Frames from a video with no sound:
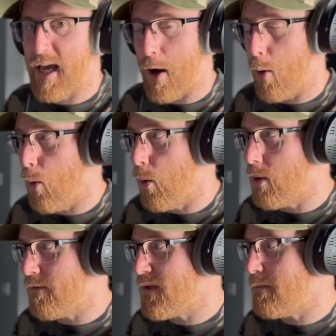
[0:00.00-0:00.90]
out
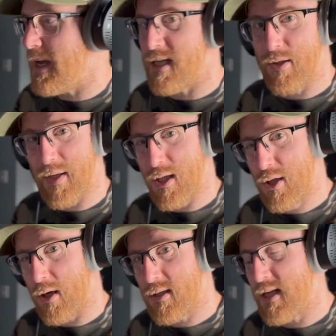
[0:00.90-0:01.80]
all of the mid, so it
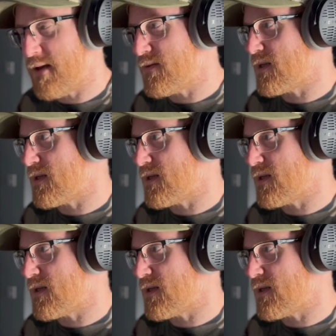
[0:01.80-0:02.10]
just leaves the